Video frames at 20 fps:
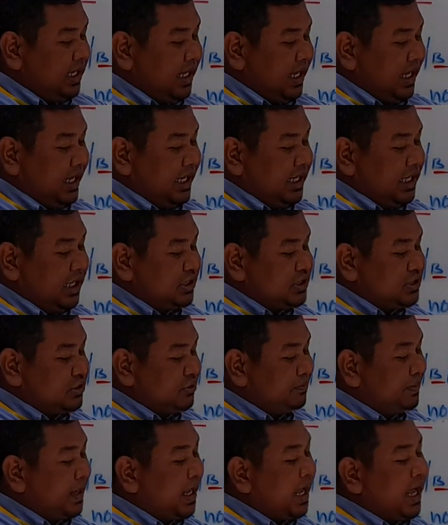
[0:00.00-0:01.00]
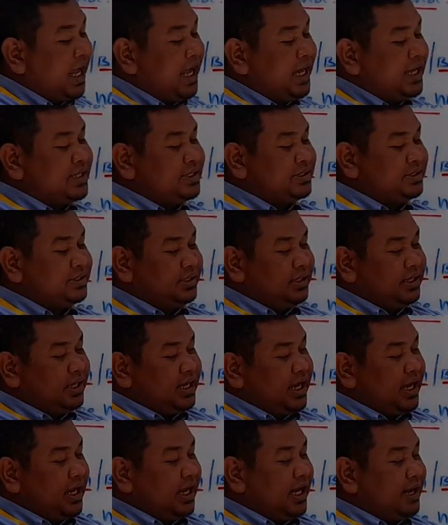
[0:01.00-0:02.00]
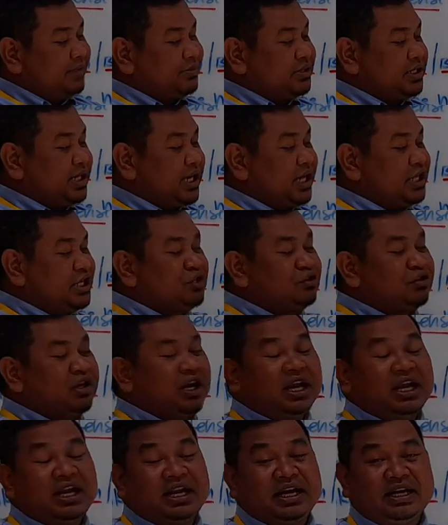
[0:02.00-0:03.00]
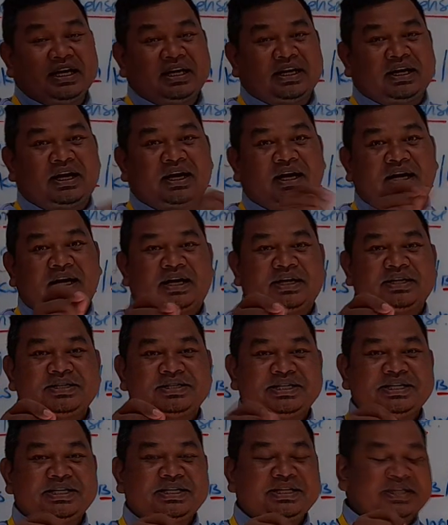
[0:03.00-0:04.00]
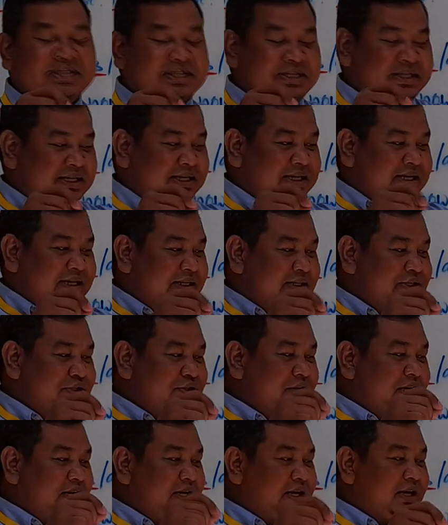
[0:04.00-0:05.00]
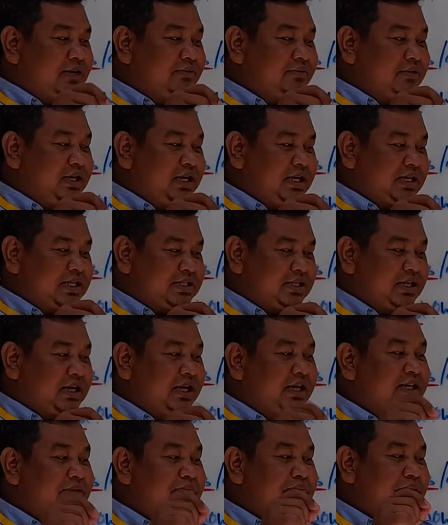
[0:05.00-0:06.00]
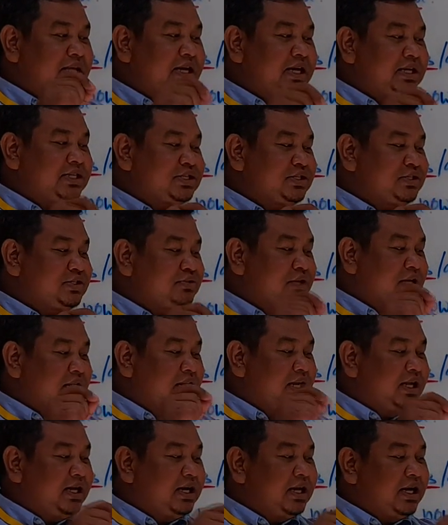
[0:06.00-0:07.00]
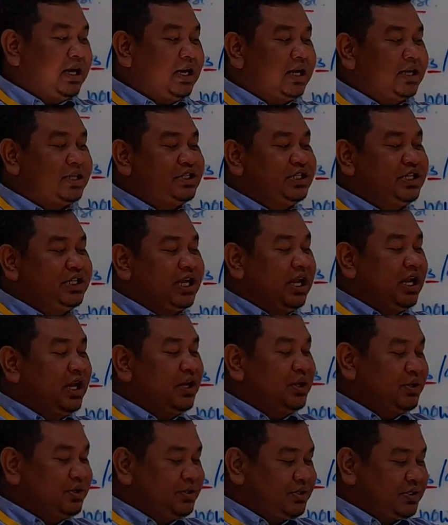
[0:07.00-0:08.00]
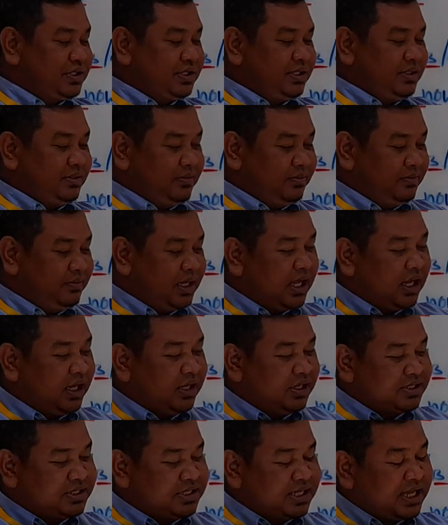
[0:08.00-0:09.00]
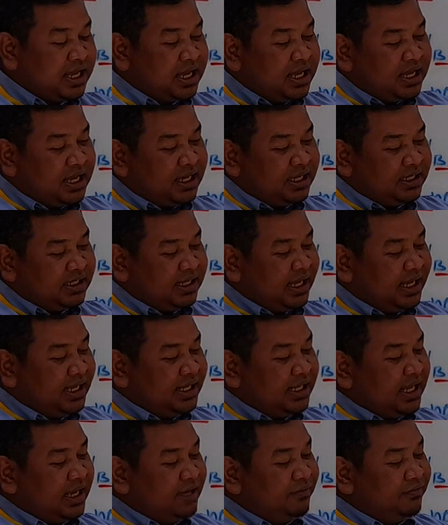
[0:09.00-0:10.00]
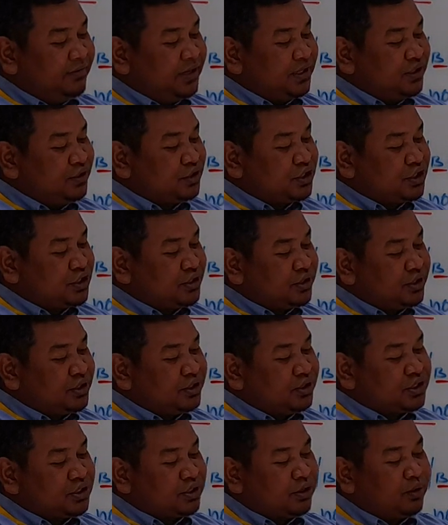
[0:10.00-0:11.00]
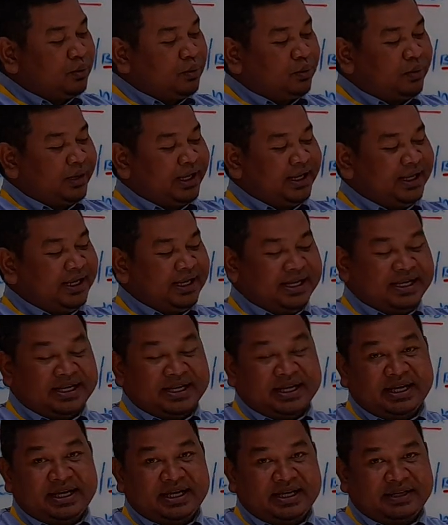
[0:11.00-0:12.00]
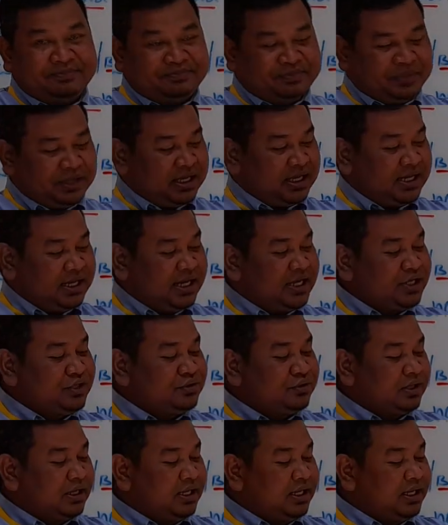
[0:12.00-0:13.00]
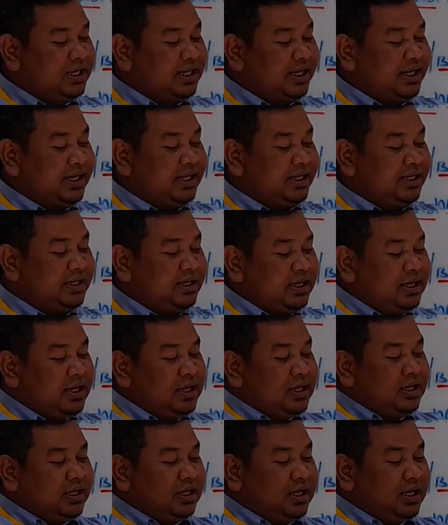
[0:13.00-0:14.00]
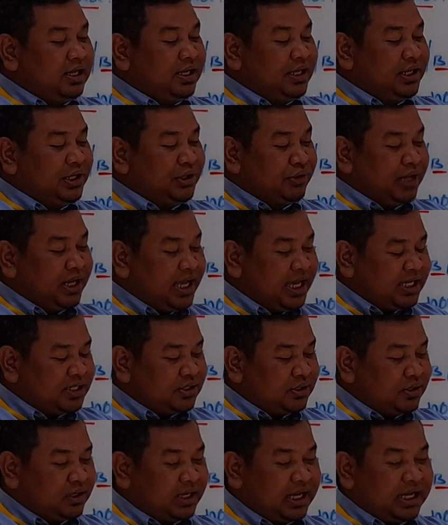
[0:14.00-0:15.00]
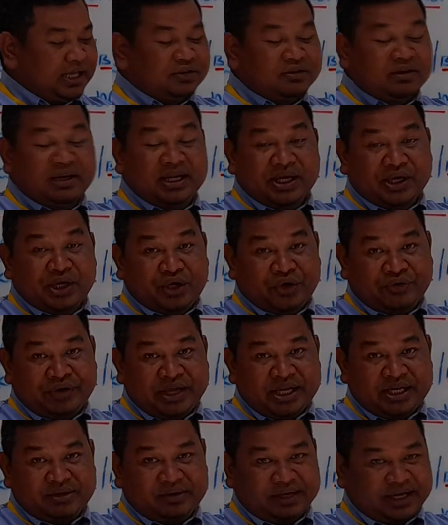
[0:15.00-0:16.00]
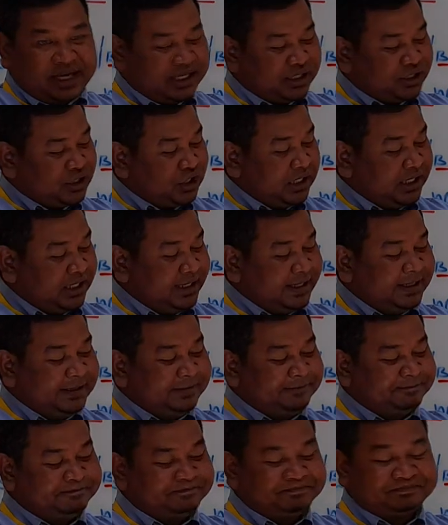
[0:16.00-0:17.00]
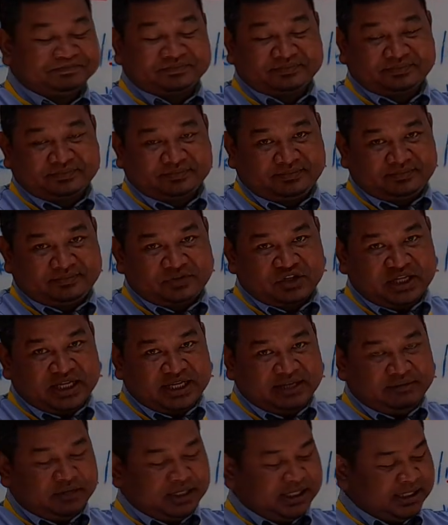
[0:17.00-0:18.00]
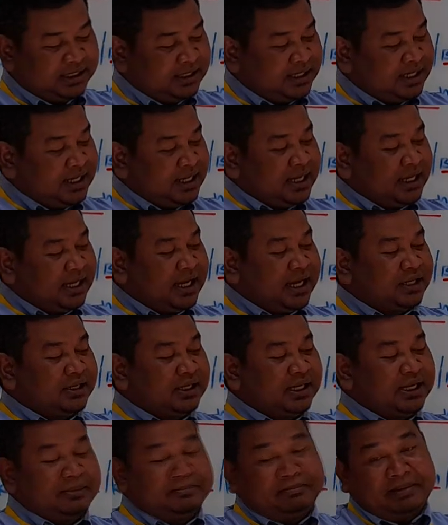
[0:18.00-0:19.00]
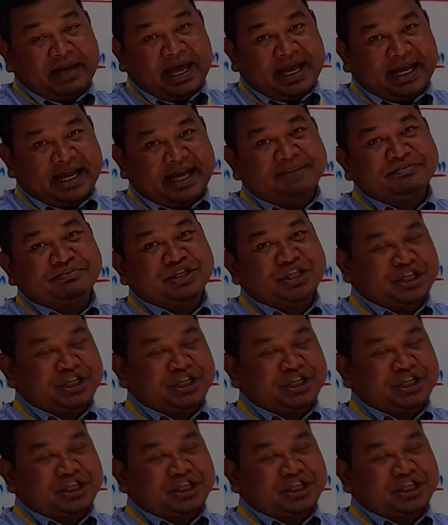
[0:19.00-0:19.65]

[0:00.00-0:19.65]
and also pen. And after that, you color on the, you color on what? On the beard, you color on the clothes. Because like when you draw white like that. And then you color can color red or can color green or can color what? Can color black, up to